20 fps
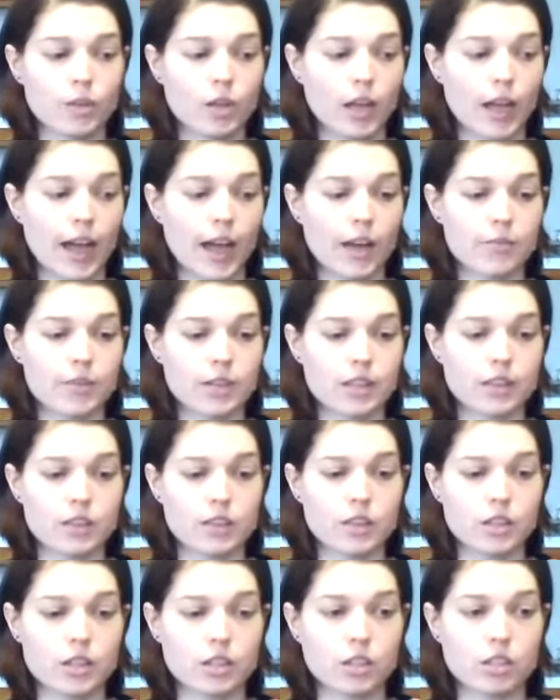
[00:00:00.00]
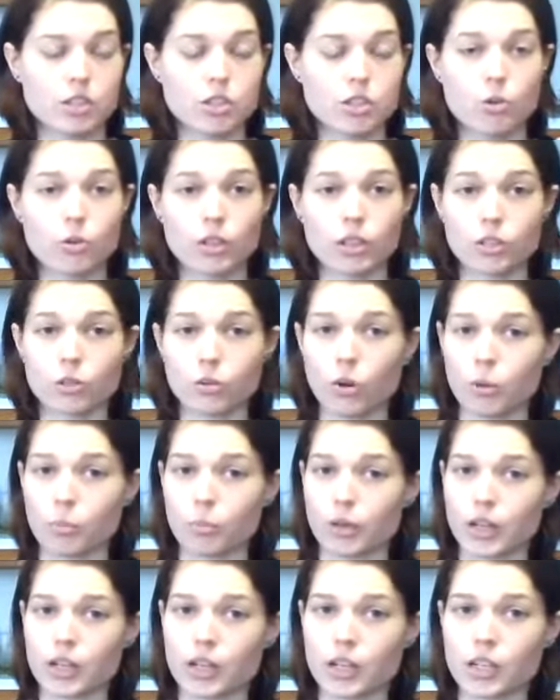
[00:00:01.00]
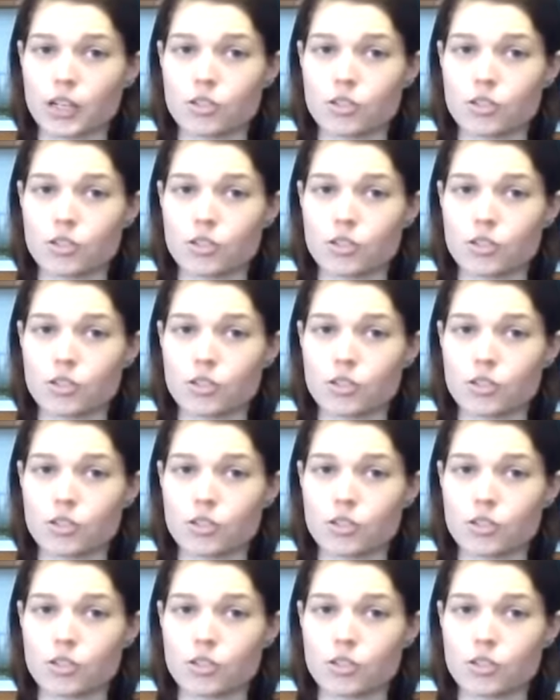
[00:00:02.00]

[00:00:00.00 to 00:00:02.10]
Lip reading: having the yoga incorporated